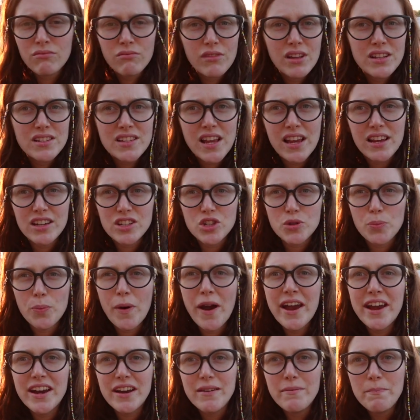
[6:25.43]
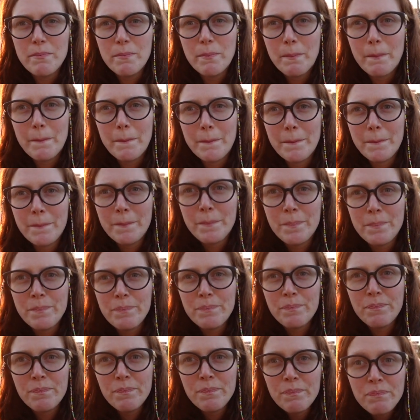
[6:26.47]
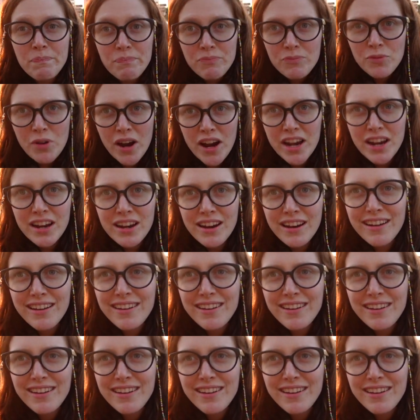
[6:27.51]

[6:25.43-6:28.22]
It's like a Sprite, right?